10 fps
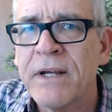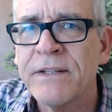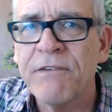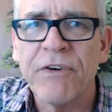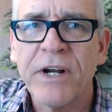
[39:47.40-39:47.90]

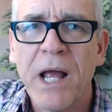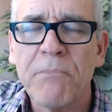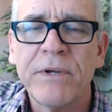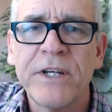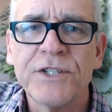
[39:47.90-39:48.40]
different
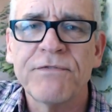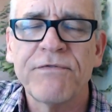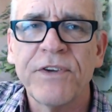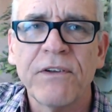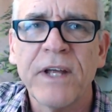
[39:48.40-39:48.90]
companies
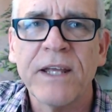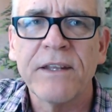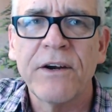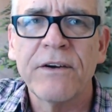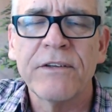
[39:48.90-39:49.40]
feel like
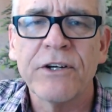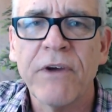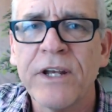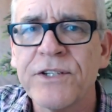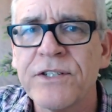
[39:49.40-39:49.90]
they're the
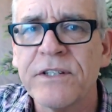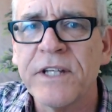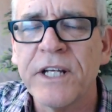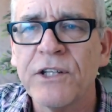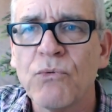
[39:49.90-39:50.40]
greatest
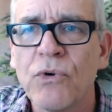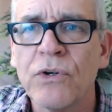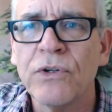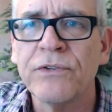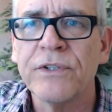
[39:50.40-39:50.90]
thing in the
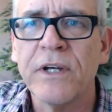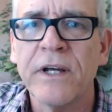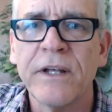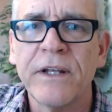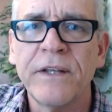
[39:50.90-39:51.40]
world
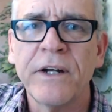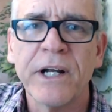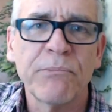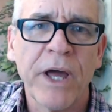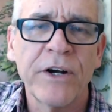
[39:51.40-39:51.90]
uh, and their
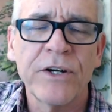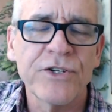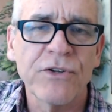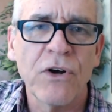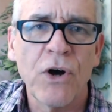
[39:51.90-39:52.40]

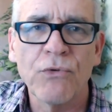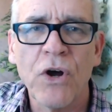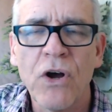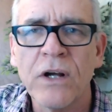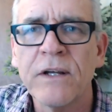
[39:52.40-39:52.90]
competitors are all
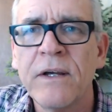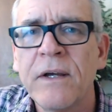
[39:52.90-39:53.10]
wrong.